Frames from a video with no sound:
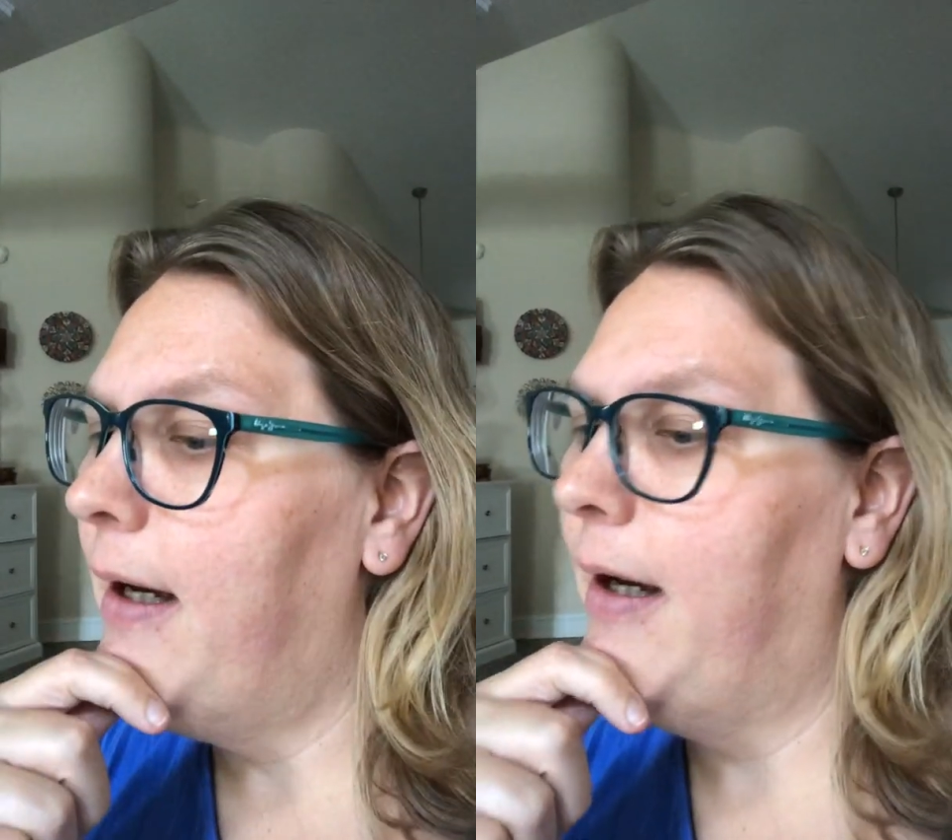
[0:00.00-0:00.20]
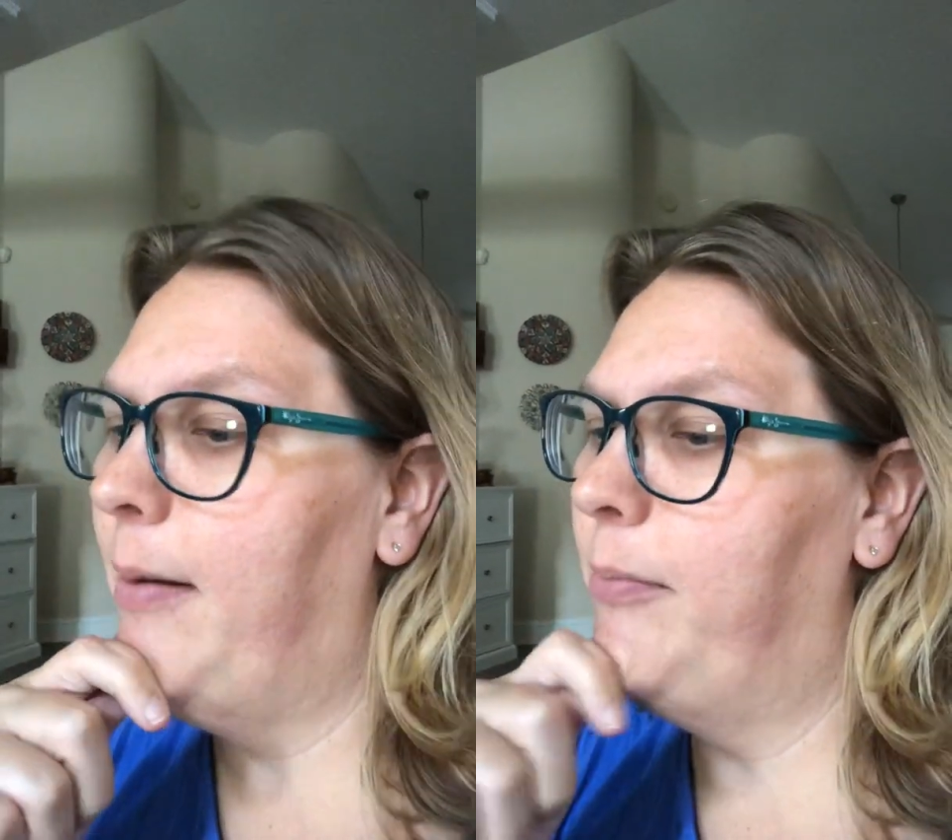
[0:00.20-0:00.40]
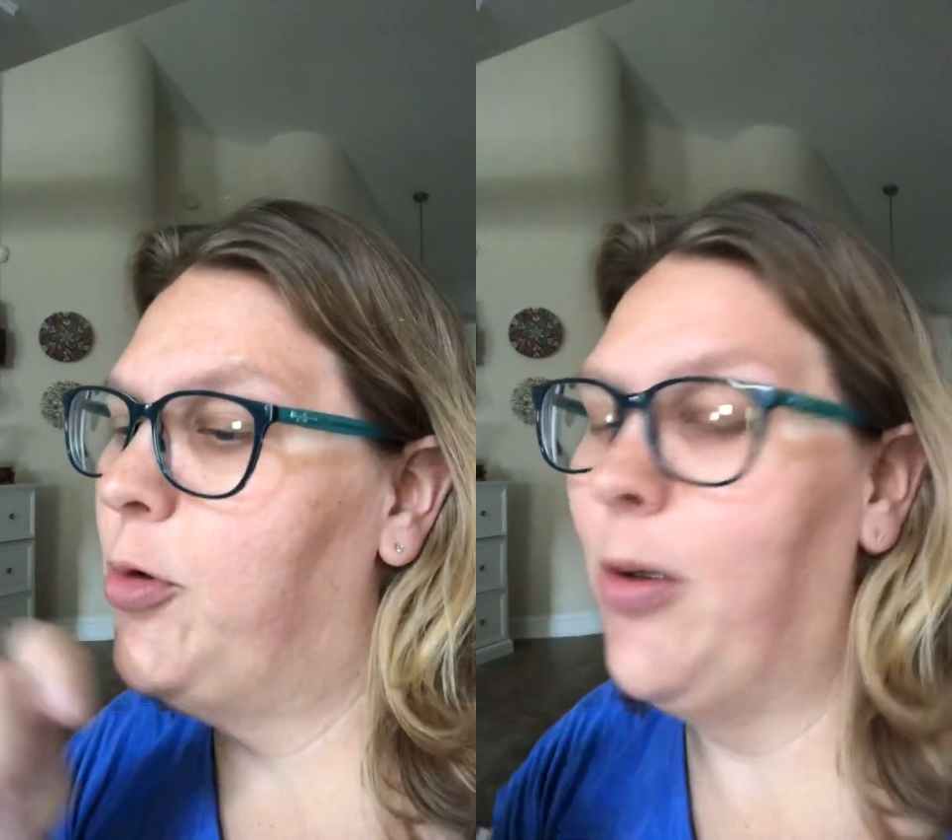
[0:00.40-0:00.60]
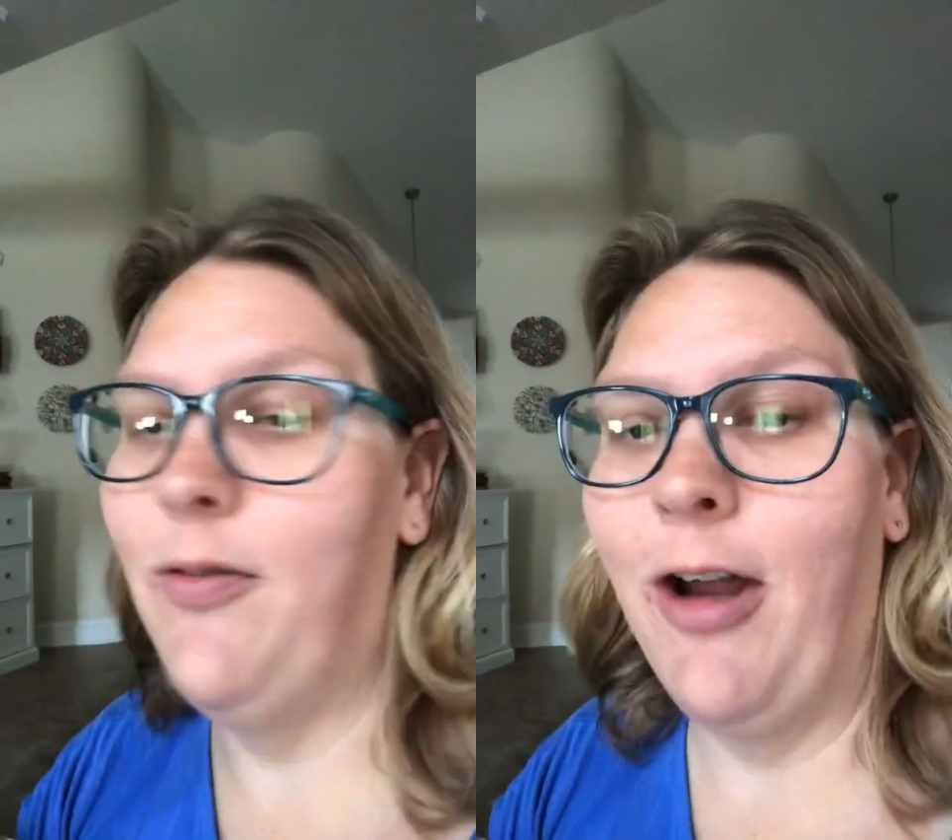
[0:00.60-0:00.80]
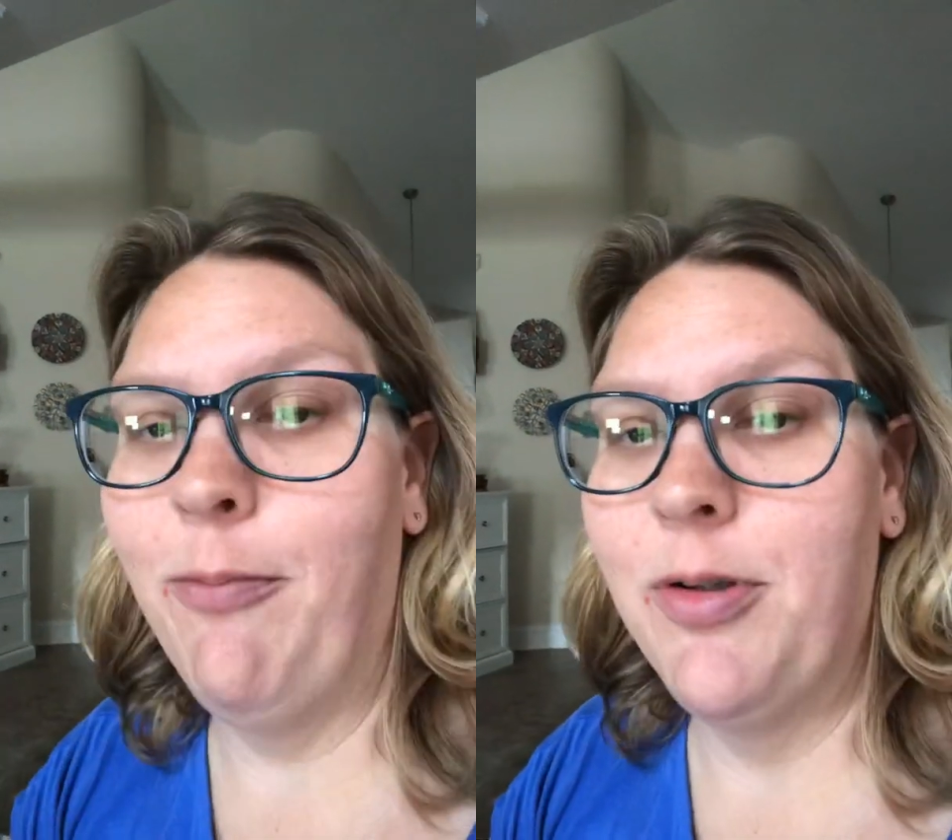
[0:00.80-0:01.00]

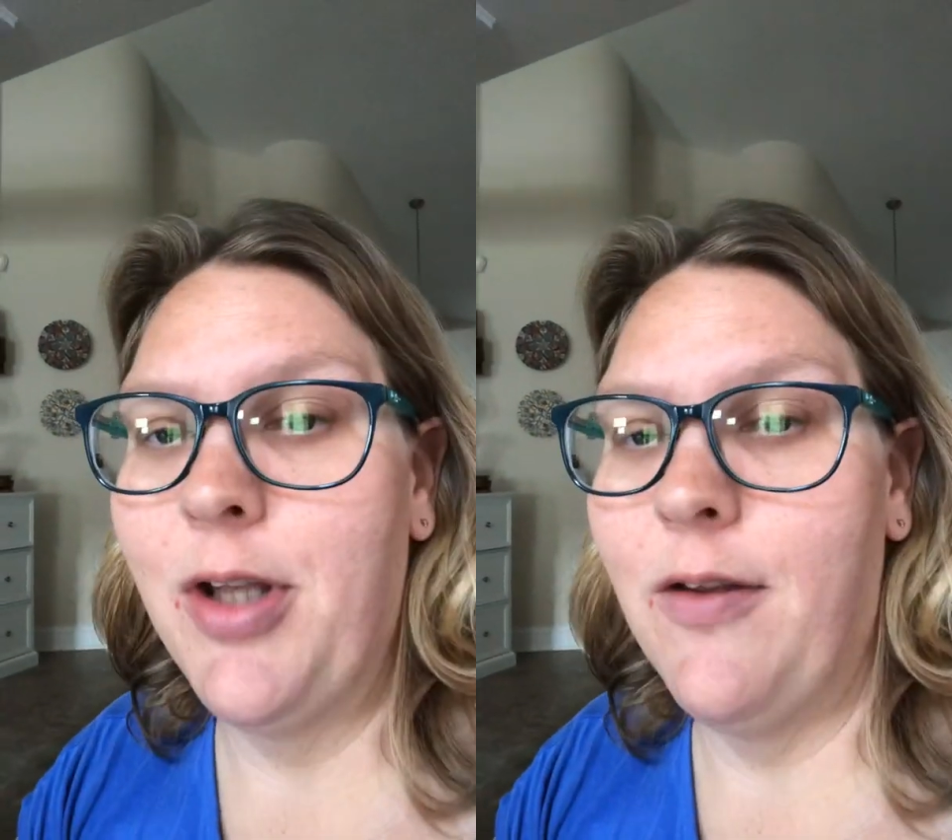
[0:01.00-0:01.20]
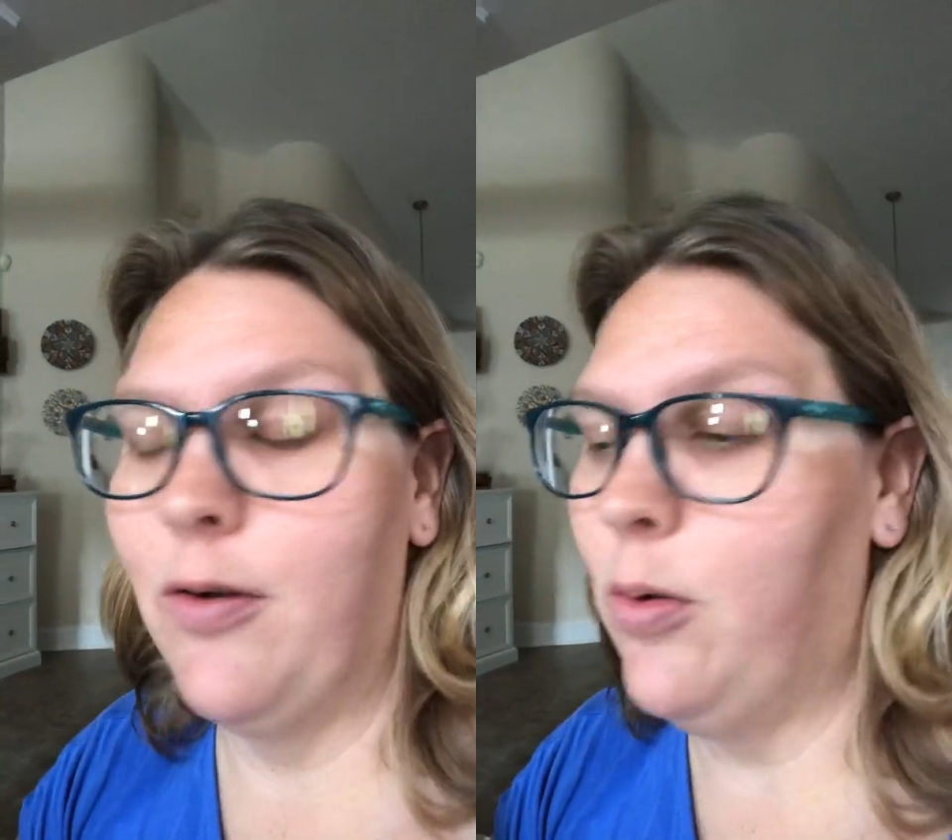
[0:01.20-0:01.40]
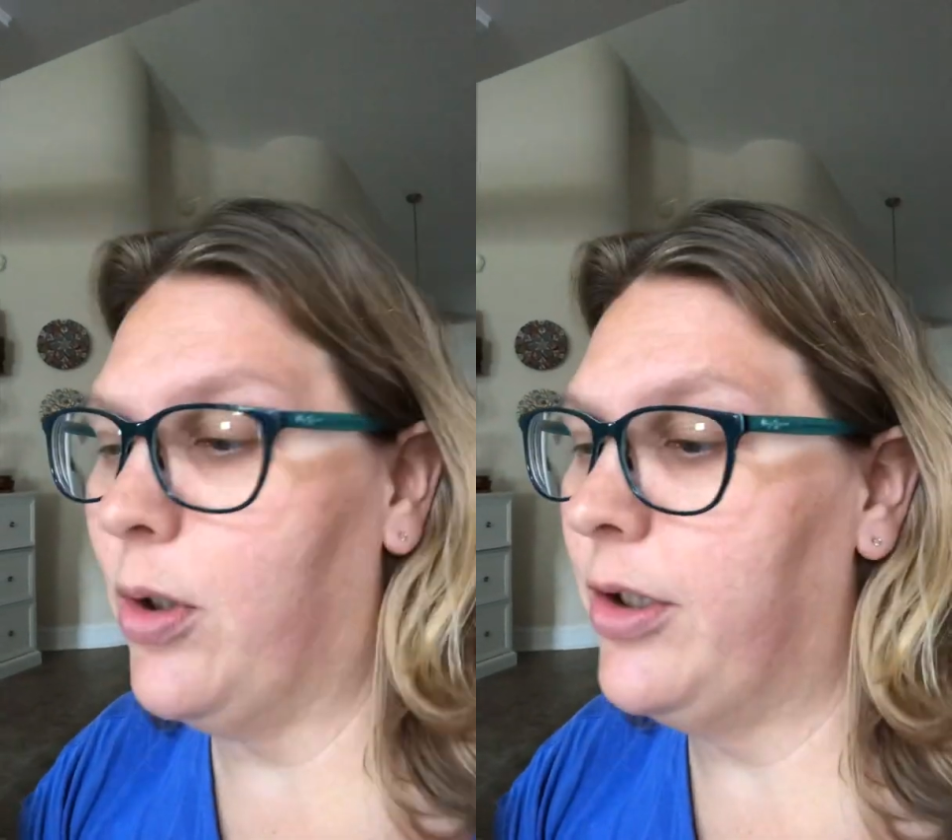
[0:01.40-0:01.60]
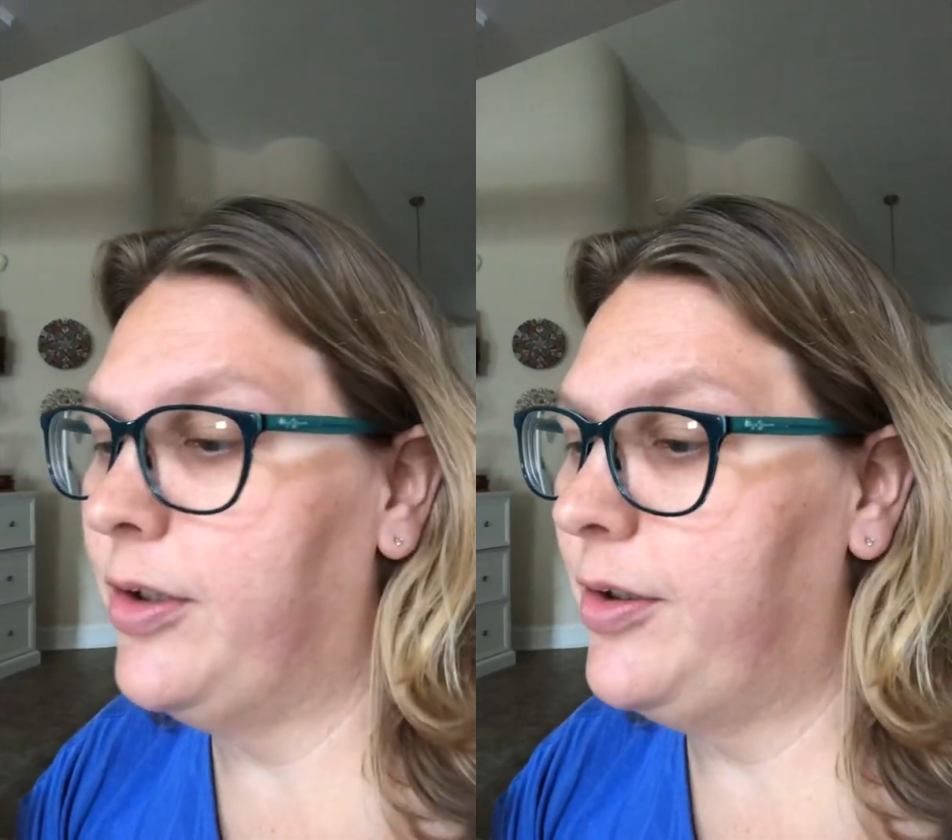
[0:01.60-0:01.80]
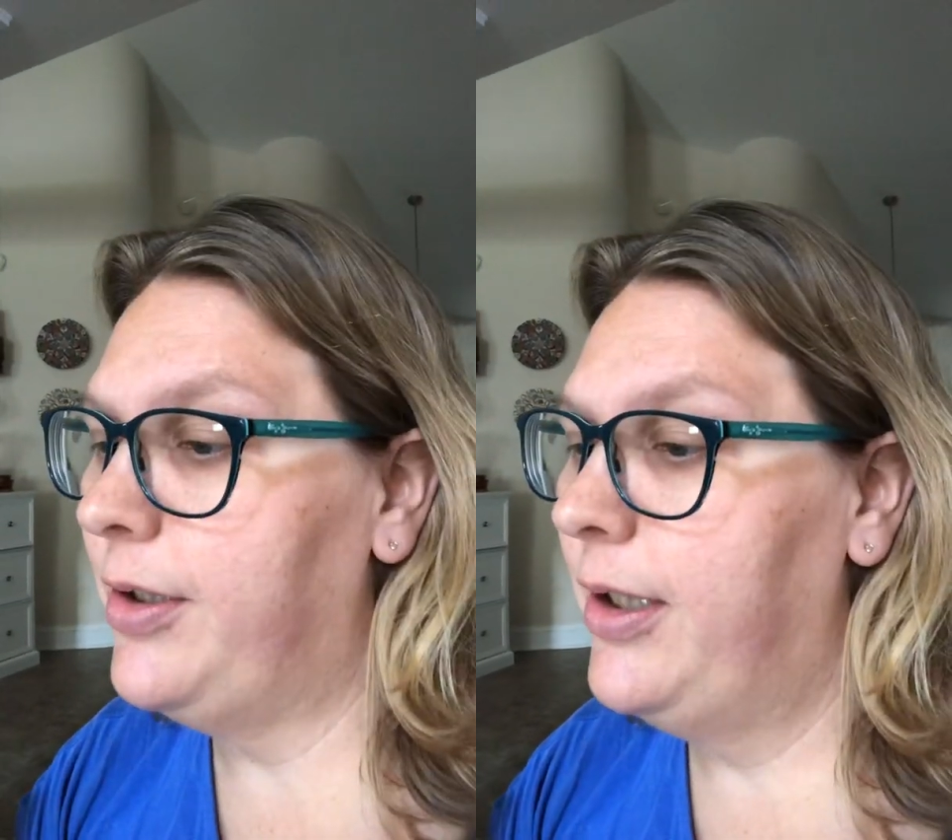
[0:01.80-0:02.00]
25% of the
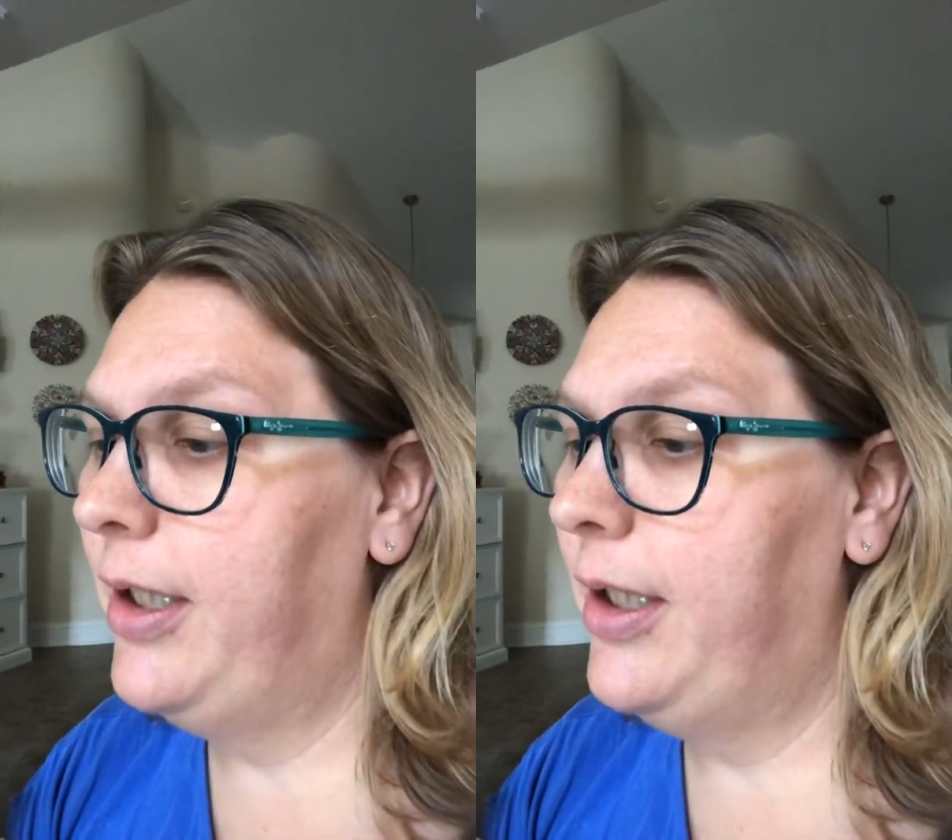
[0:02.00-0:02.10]
course,